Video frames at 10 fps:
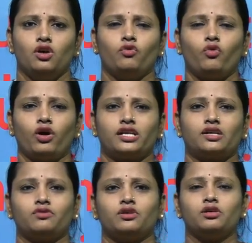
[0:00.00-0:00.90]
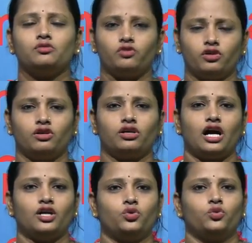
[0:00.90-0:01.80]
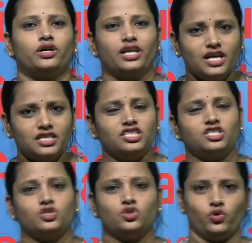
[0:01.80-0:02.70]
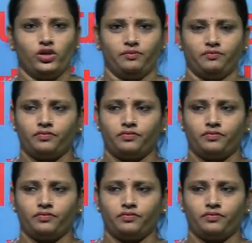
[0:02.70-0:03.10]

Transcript: whatever work a doer is doing.